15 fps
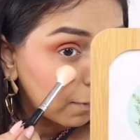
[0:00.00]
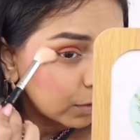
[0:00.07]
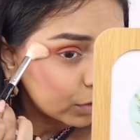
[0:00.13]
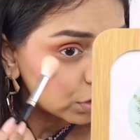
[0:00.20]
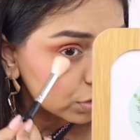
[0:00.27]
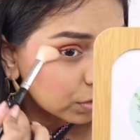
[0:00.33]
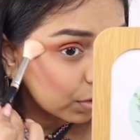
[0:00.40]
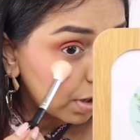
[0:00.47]

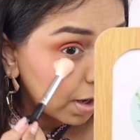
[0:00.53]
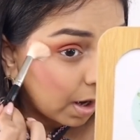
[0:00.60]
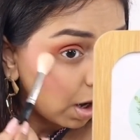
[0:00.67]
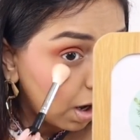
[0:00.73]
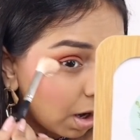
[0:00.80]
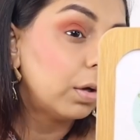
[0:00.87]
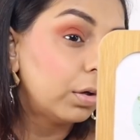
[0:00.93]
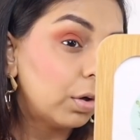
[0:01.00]
which is okay.
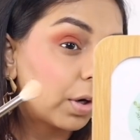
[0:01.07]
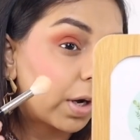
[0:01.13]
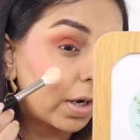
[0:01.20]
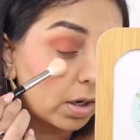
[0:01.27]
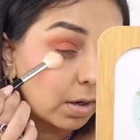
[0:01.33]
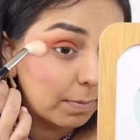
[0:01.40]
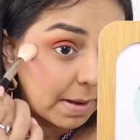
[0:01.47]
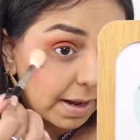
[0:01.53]
You're
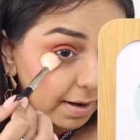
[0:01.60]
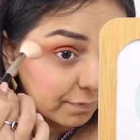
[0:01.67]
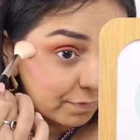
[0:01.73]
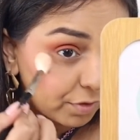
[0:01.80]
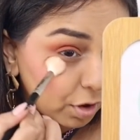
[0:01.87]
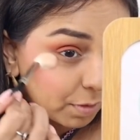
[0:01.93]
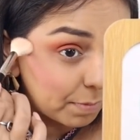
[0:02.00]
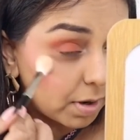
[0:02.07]
getting a bang
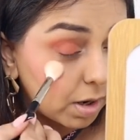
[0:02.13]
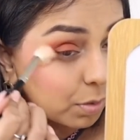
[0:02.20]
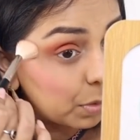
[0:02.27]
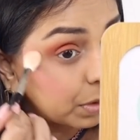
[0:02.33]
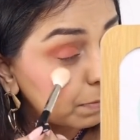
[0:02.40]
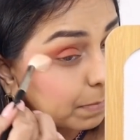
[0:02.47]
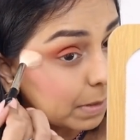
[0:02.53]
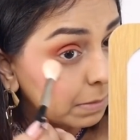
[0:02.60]
for your buck
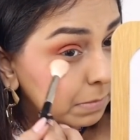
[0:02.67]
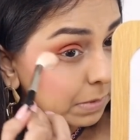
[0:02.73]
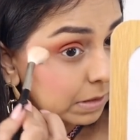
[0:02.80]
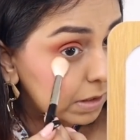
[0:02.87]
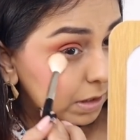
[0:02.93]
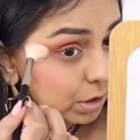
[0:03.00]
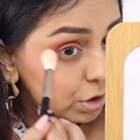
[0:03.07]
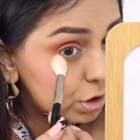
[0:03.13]
with
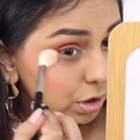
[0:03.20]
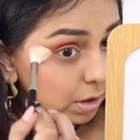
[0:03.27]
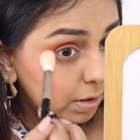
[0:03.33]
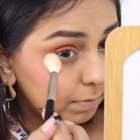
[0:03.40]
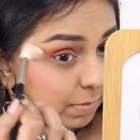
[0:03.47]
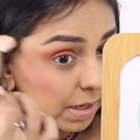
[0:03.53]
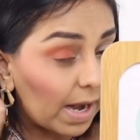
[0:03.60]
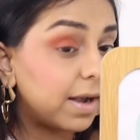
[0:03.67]
pigmentation
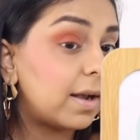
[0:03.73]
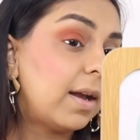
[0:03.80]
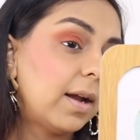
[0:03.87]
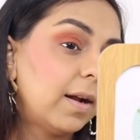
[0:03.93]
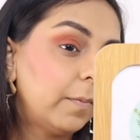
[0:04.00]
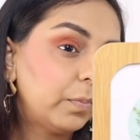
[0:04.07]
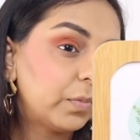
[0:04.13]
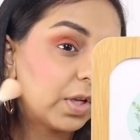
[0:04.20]
and
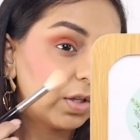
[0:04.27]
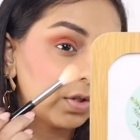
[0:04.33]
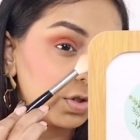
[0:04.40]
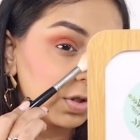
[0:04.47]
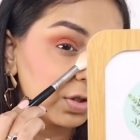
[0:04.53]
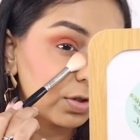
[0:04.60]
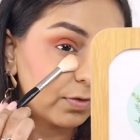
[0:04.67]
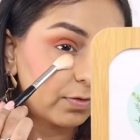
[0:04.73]
blending.
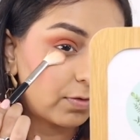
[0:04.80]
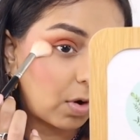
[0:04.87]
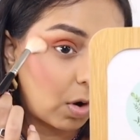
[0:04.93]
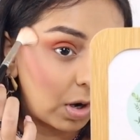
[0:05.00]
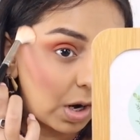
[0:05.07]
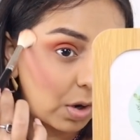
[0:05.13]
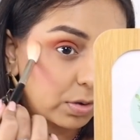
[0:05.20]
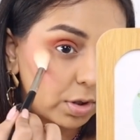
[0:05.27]
It's just the
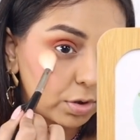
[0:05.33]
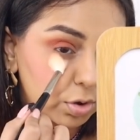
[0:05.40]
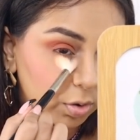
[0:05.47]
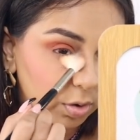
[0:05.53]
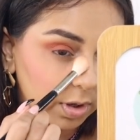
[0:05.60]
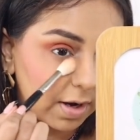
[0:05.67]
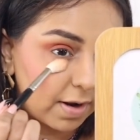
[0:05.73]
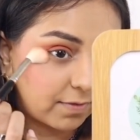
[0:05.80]
fallout that you're
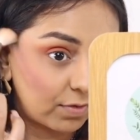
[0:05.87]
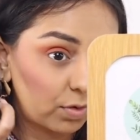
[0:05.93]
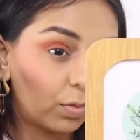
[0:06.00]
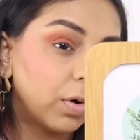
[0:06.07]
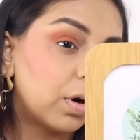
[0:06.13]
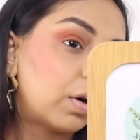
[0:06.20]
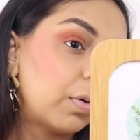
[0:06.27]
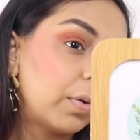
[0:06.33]
gonna have to
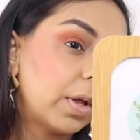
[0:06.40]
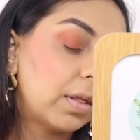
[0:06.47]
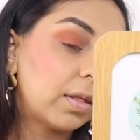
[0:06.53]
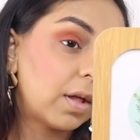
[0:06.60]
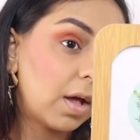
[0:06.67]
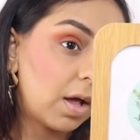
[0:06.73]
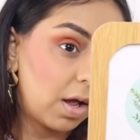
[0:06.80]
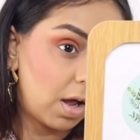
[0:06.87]
work with.
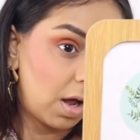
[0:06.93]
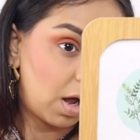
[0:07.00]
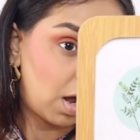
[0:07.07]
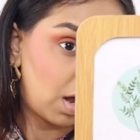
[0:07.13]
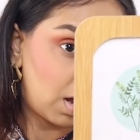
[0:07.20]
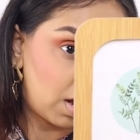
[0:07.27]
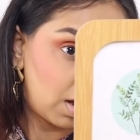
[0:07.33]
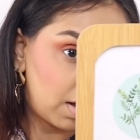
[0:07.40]

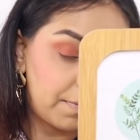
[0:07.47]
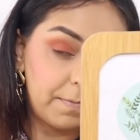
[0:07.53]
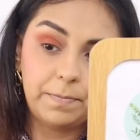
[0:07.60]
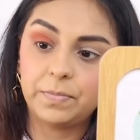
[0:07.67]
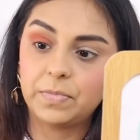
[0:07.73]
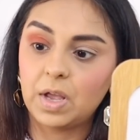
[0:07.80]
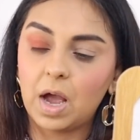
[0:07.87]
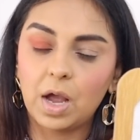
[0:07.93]

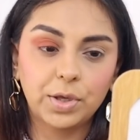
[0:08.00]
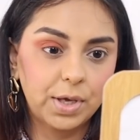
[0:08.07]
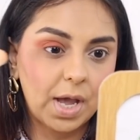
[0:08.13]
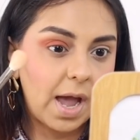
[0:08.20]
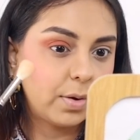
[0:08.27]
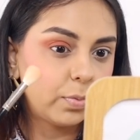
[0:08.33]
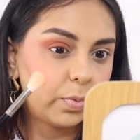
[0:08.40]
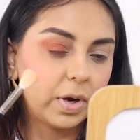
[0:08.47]

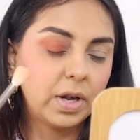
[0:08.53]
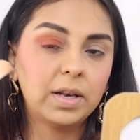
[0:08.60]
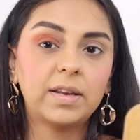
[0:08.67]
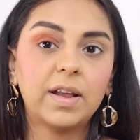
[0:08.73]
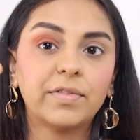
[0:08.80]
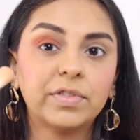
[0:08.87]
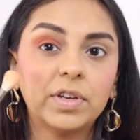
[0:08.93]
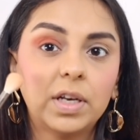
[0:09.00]
I will
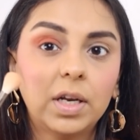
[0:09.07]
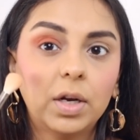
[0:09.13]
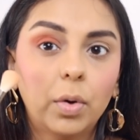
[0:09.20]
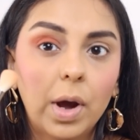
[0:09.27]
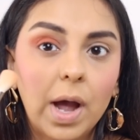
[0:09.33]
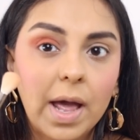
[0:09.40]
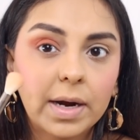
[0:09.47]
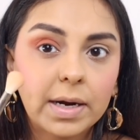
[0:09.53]
definitely
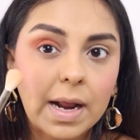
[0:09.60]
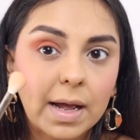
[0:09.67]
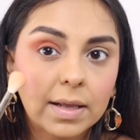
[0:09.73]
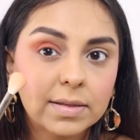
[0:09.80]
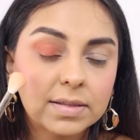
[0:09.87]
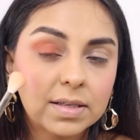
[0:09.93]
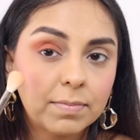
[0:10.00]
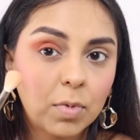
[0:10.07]
go ahead and
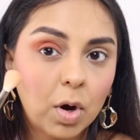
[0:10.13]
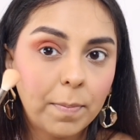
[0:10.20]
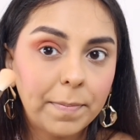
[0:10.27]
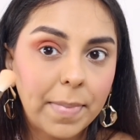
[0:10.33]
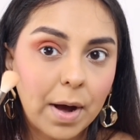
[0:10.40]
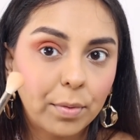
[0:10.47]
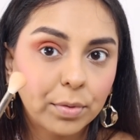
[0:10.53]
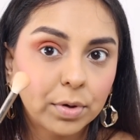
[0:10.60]
add some more
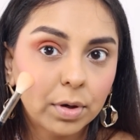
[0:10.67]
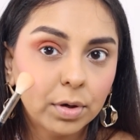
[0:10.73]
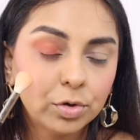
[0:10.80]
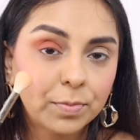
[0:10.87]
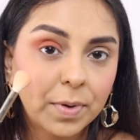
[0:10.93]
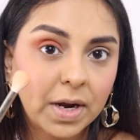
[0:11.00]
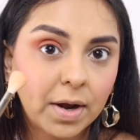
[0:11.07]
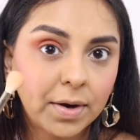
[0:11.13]
powder
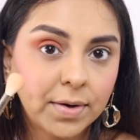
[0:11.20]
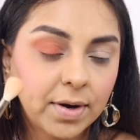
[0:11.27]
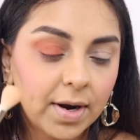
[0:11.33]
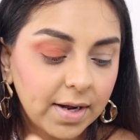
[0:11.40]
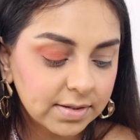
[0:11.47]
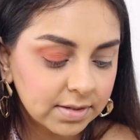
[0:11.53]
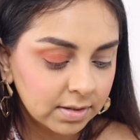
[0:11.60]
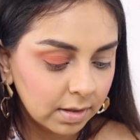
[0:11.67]
to my under
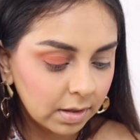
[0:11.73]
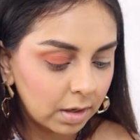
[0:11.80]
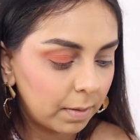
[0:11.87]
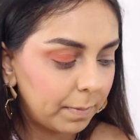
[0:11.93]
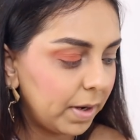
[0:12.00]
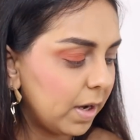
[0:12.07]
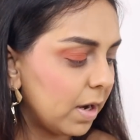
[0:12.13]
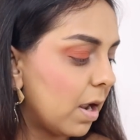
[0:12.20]
eyes in a
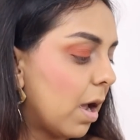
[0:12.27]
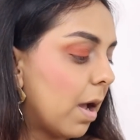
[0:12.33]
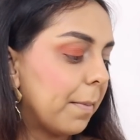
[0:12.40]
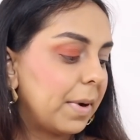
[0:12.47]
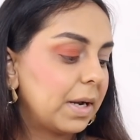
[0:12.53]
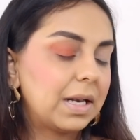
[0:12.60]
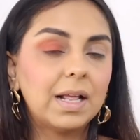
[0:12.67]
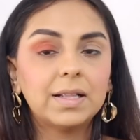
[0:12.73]
little bit,
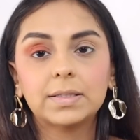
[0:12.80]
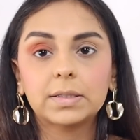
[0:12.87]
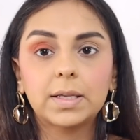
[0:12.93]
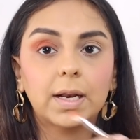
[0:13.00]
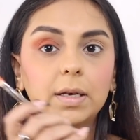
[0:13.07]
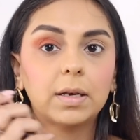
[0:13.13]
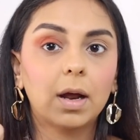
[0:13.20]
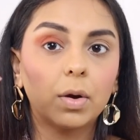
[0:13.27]
but let's
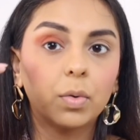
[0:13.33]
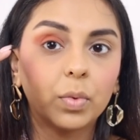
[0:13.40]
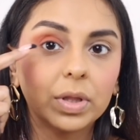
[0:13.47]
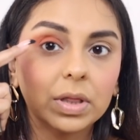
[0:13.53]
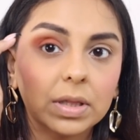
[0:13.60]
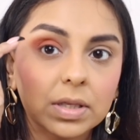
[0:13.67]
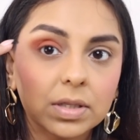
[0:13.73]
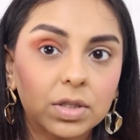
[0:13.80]
get done
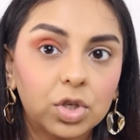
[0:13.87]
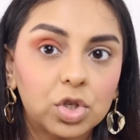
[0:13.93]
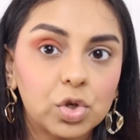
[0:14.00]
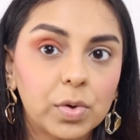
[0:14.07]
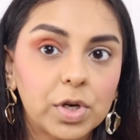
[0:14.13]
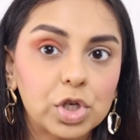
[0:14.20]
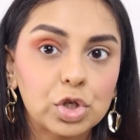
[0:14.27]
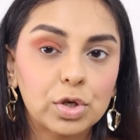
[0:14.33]
with this
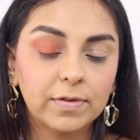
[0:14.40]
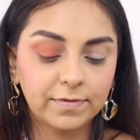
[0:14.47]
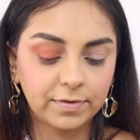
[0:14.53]
situation